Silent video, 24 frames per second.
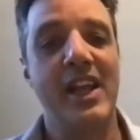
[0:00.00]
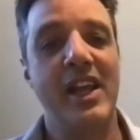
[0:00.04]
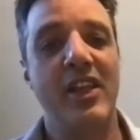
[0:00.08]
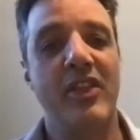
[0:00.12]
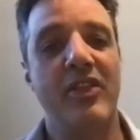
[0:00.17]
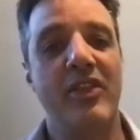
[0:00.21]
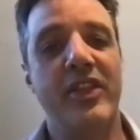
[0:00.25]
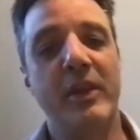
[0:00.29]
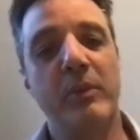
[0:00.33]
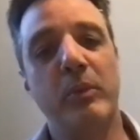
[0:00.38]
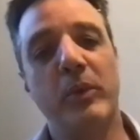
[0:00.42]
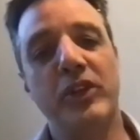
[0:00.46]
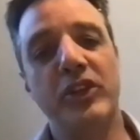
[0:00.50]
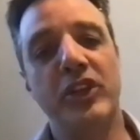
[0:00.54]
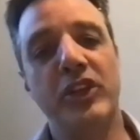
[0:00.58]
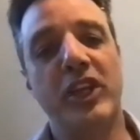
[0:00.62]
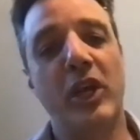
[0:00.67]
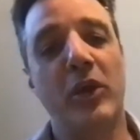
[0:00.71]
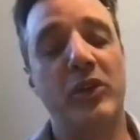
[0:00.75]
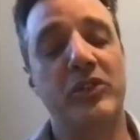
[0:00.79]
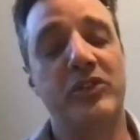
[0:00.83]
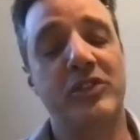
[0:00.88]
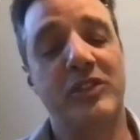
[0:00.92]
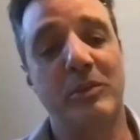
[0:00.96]
Then when you go
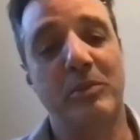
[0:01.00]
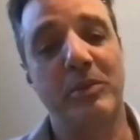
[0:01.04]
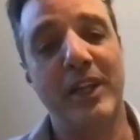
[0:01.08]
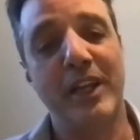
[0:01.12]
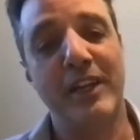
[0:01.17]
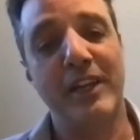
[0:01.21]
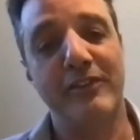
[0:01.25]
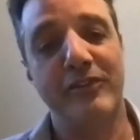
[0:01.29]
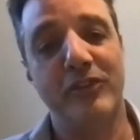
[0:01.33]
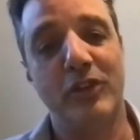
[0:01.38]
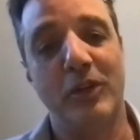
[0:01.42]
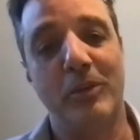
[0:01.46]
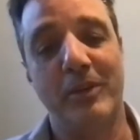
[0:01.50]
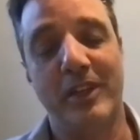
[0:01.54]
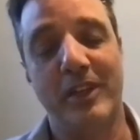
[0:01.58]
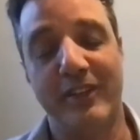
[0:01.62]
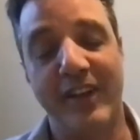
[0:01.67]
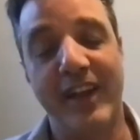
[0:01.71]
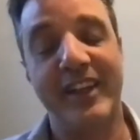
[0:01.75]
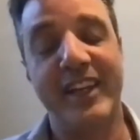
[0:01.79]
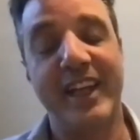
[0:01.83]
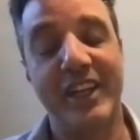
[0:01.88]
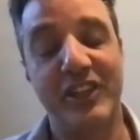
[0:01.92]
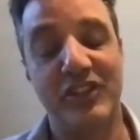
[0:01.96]
to the platform, and I've had
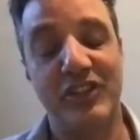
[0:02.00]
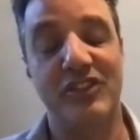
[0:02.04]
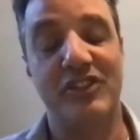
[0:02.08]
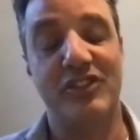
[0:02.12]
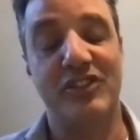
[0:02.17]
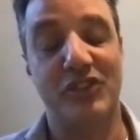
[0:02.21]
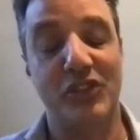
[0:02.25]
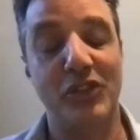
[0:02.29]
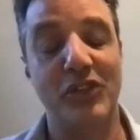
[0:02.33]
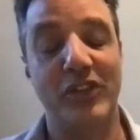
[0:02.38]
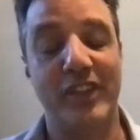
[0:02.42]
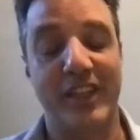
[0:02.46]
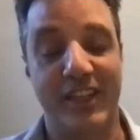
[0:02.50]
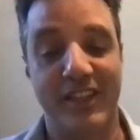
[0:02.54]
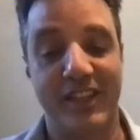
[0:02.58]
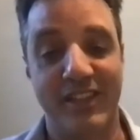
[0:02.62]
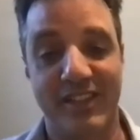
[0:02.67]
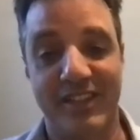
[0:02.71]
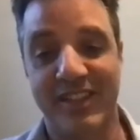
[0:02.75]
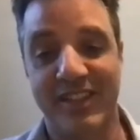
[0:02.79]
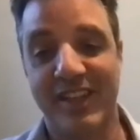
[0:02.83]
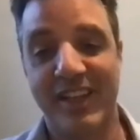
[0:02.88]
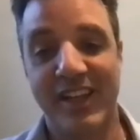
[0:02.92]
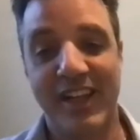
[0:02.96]
agents do
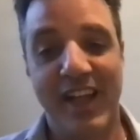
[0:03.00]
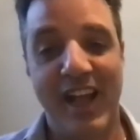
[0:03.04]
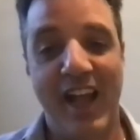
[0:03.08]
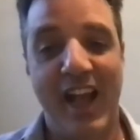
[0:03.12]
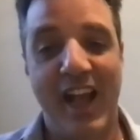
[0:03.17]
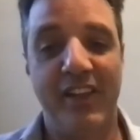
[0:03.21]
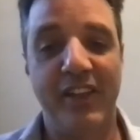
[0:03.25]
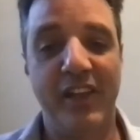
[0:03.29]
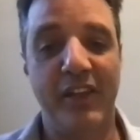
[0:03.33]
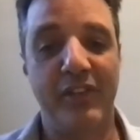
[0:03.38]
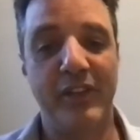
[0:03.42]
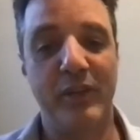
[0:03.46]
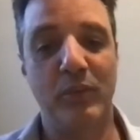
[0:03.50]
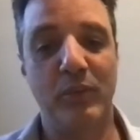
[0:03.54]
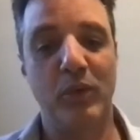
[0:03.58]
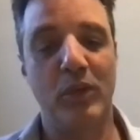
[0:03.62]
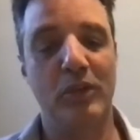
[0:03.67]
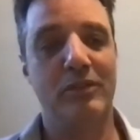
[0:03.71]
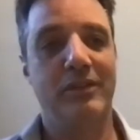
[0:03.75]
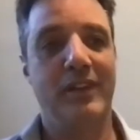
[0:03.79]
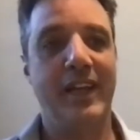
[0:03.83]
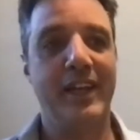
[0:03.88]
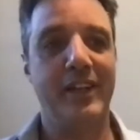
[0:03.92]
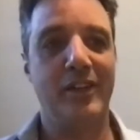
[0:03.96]
this and I think,
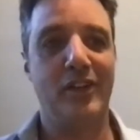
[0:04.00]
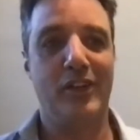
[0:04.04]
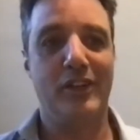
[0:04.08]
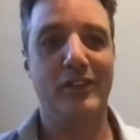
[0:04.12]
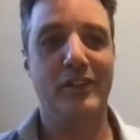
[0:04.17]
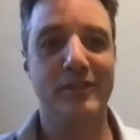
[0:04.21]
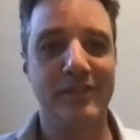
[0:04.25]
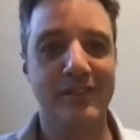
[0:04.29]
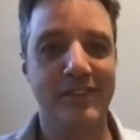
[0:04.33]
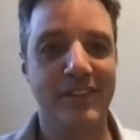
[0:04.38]
well, hang on,